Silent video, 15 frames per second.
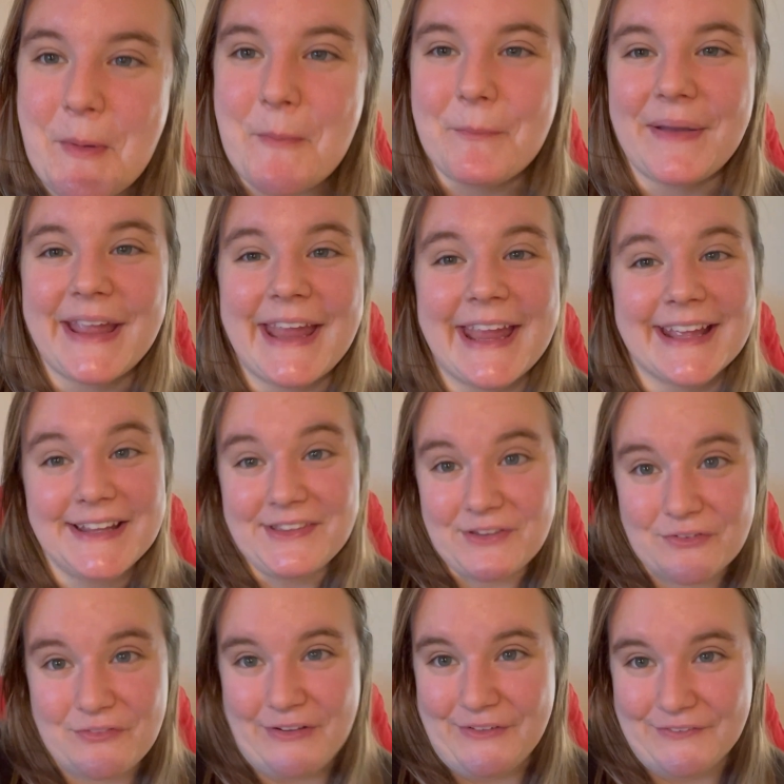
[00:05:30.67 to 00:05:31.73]
My
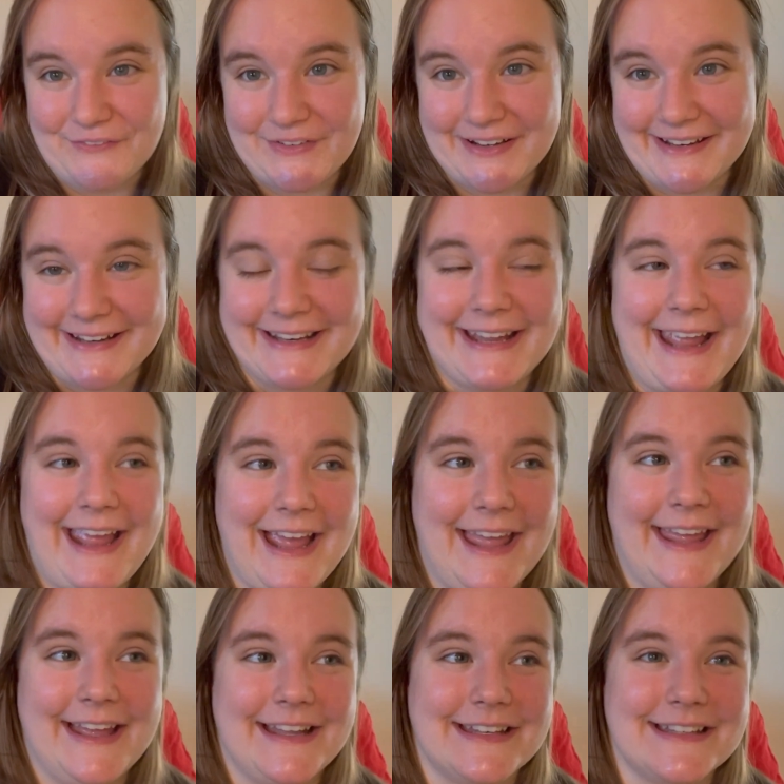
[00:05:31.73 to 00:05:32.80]
aunts found it,
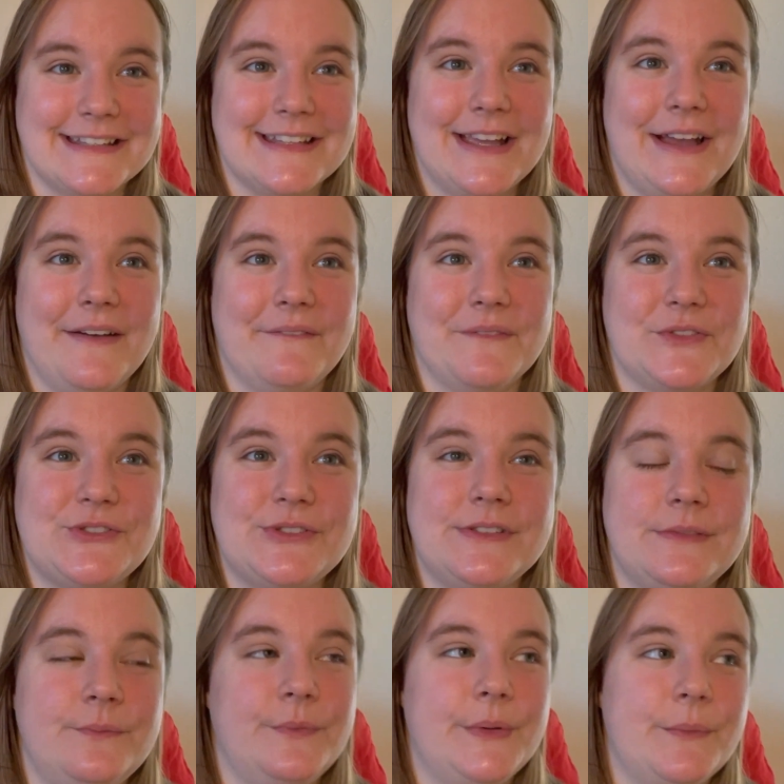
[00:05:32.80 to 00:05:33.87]
and um,
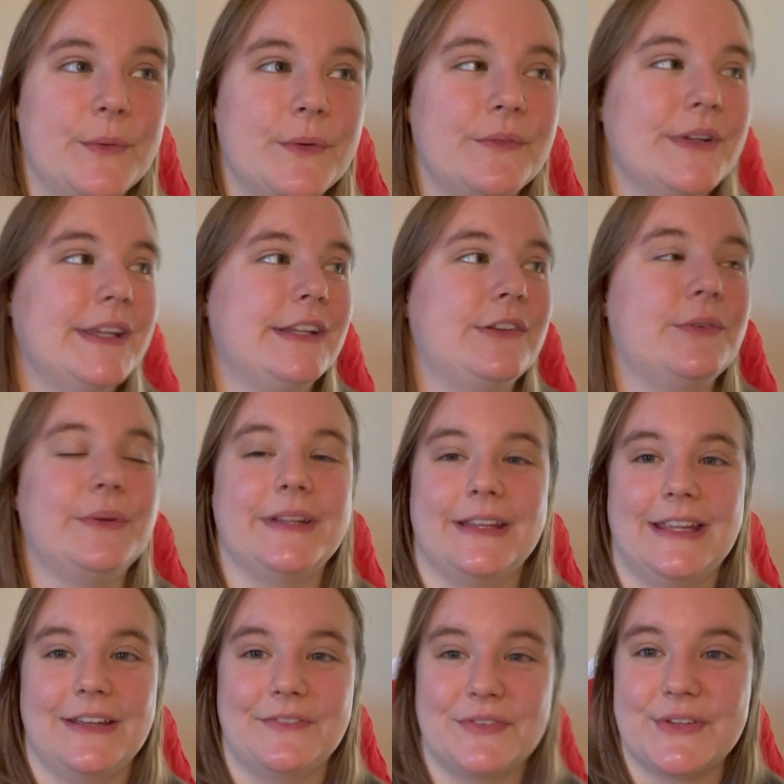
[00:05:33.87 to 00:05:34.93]
we weren't really doing
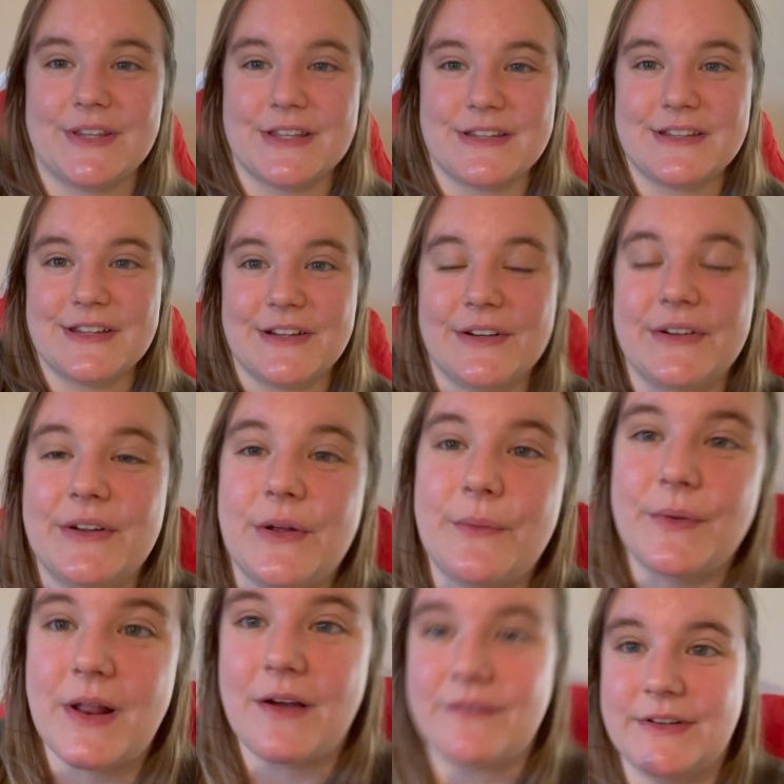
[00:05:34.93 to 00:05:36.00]
gifts this year. You know,
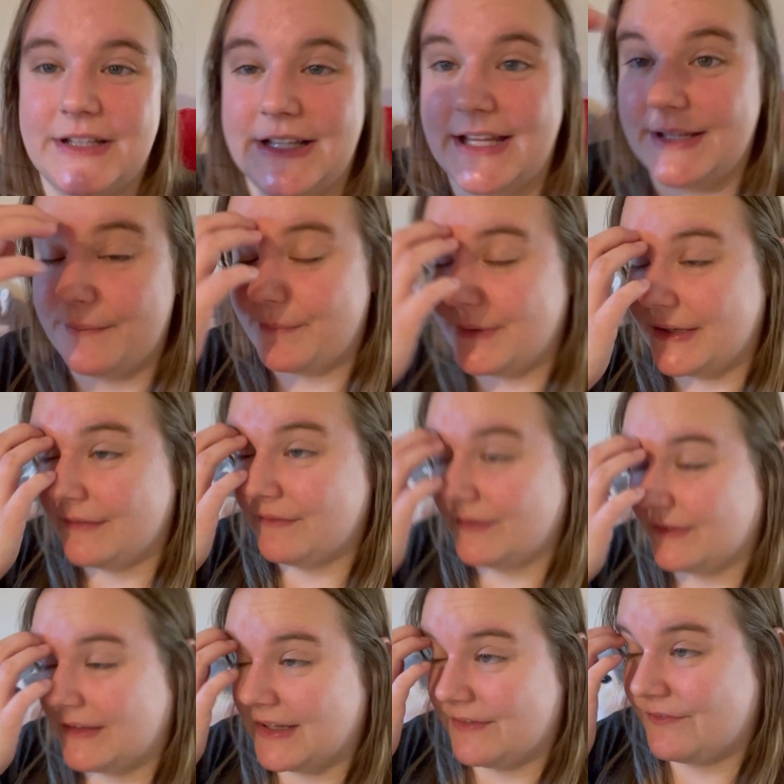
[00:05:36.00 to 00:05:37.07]
we're not really like big
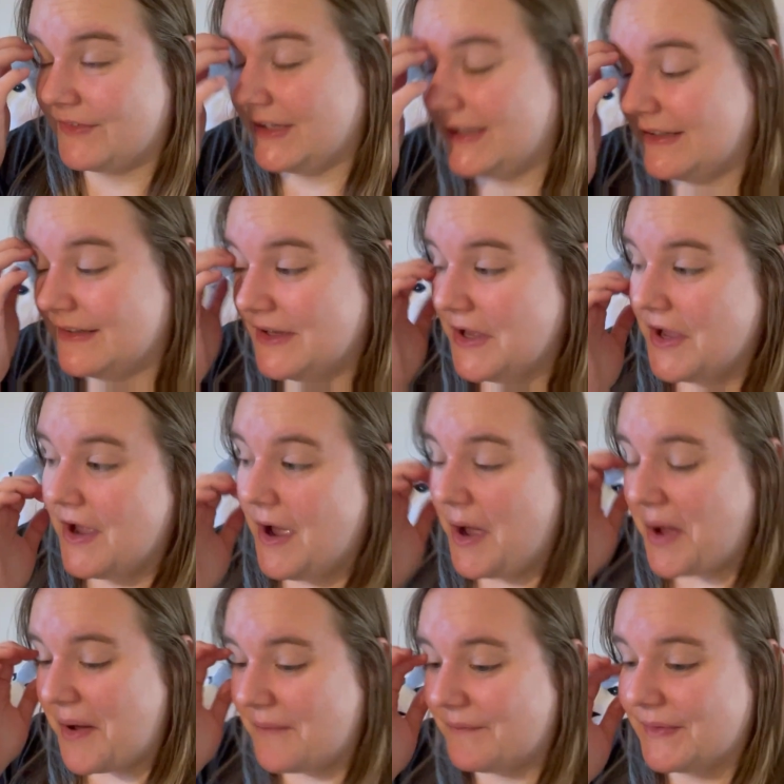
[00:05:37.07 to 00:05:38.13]
with gifting,
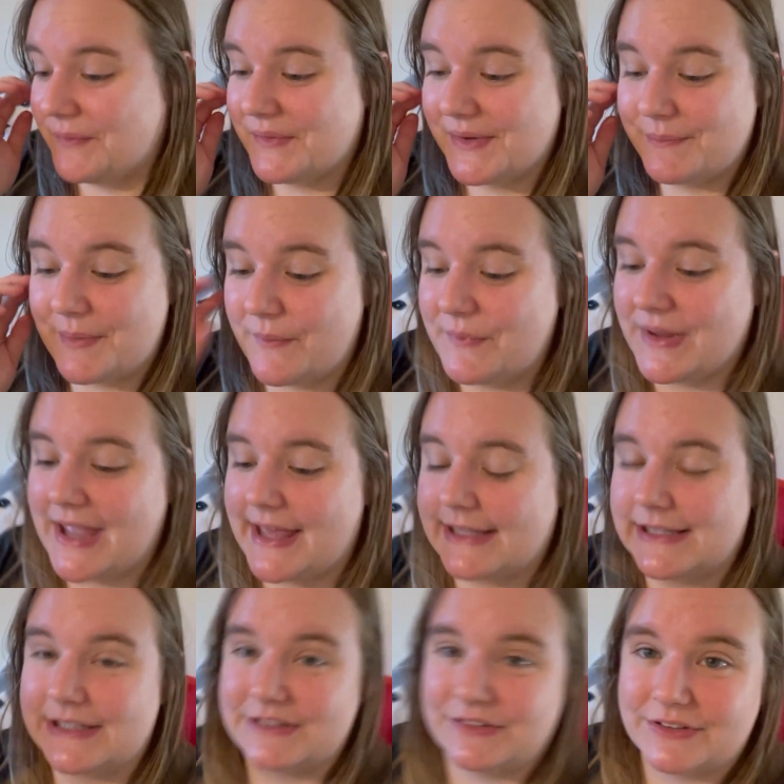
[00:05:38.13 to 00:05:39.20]
um, and we but we had
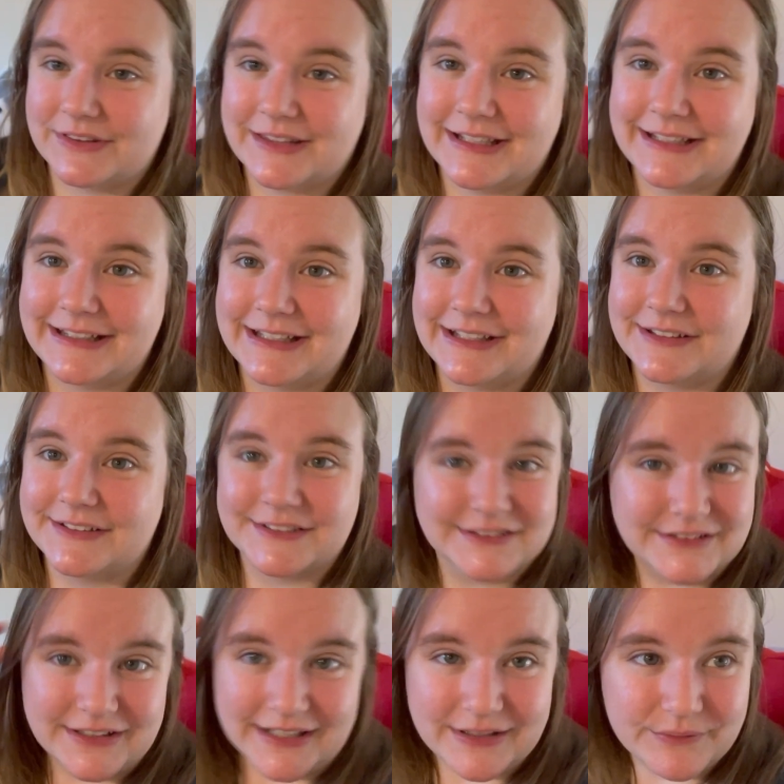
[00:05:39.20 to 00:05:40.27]
a little thing the other
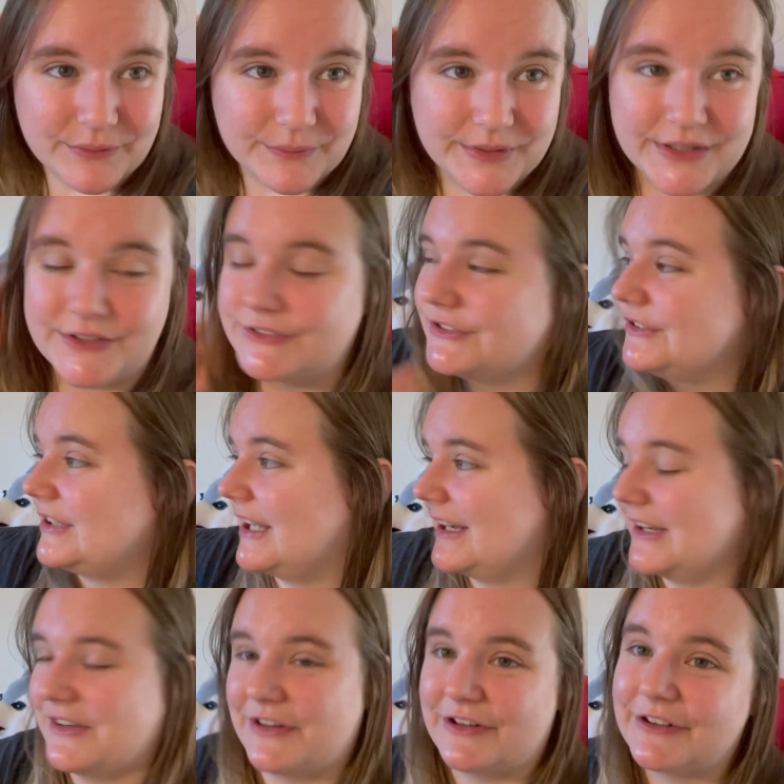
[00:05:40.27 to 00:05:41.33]
day where we all just had a
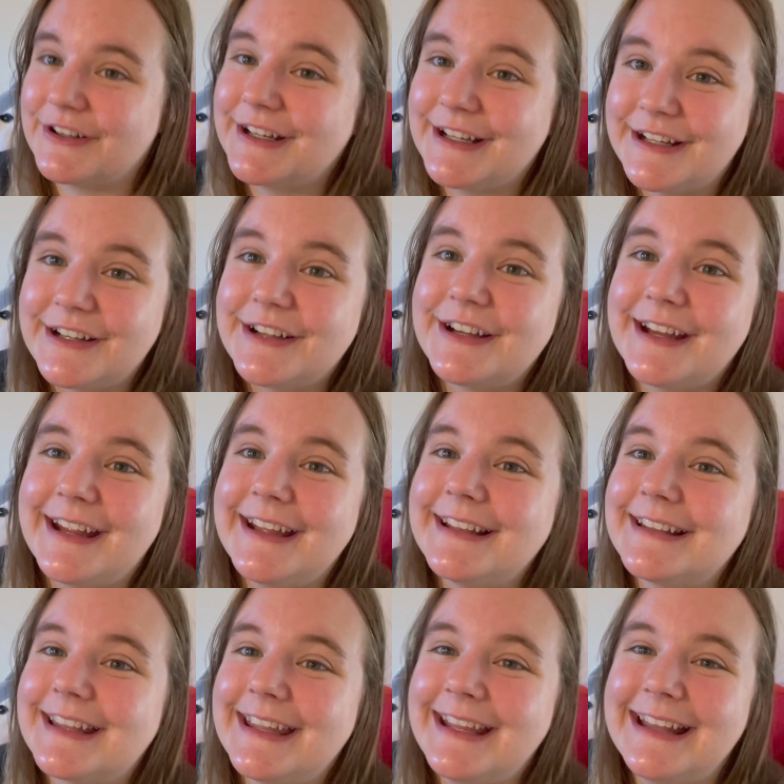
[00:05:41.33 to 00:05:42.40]
dinner here,
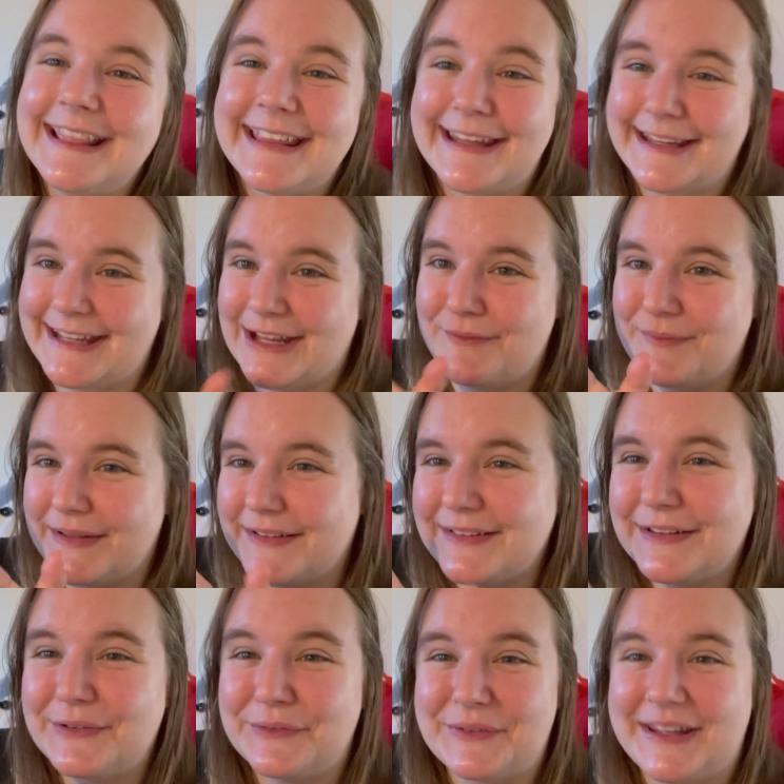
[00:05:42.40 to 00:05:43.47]
and like they gave me a
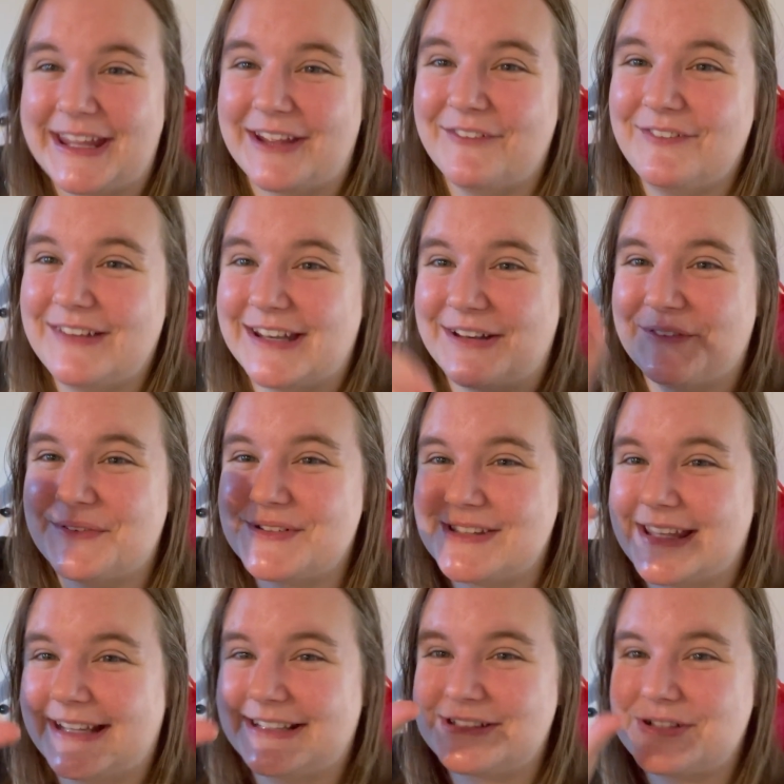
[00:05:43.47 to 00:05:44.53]
little gift, and it was
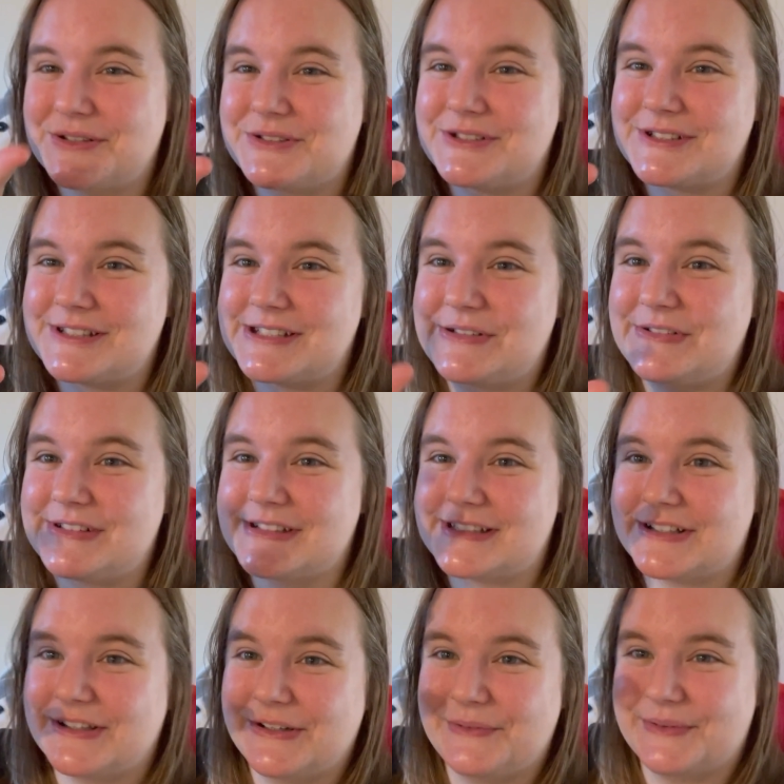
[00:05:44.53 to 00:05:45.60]
like JoJo
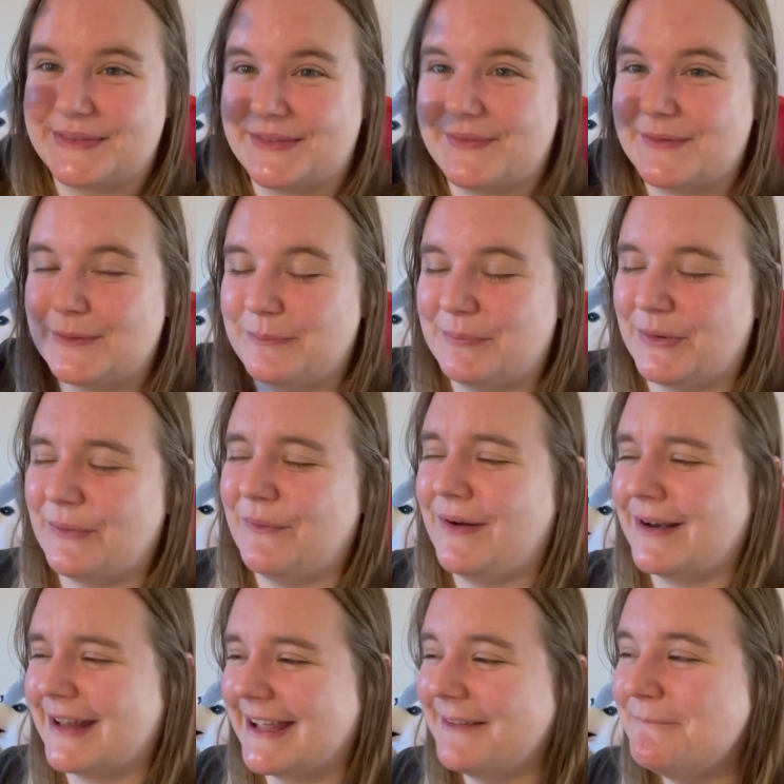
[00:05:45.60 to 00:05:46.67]
cereal with a little bow
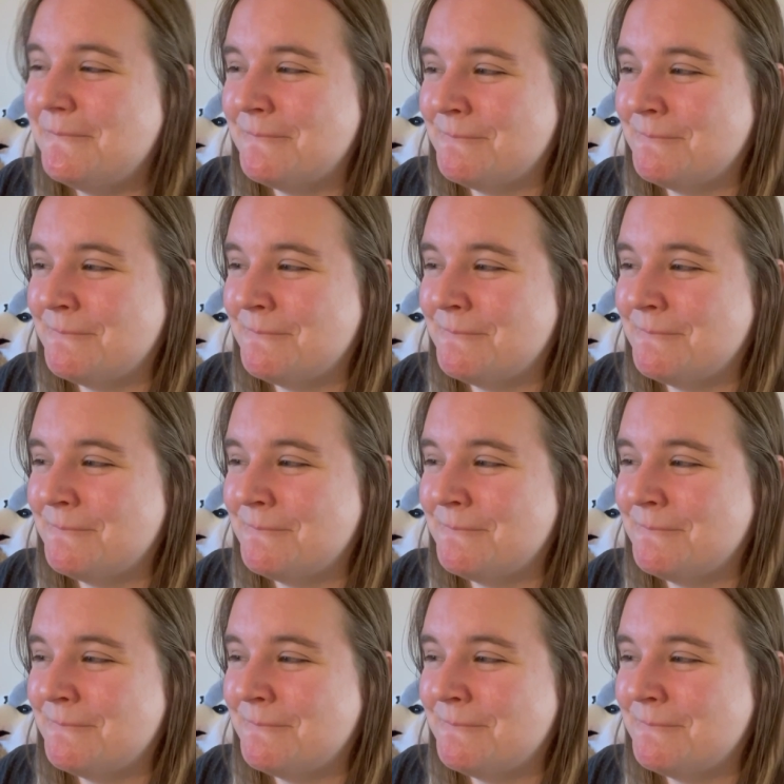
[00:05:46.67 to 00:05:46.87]
on it,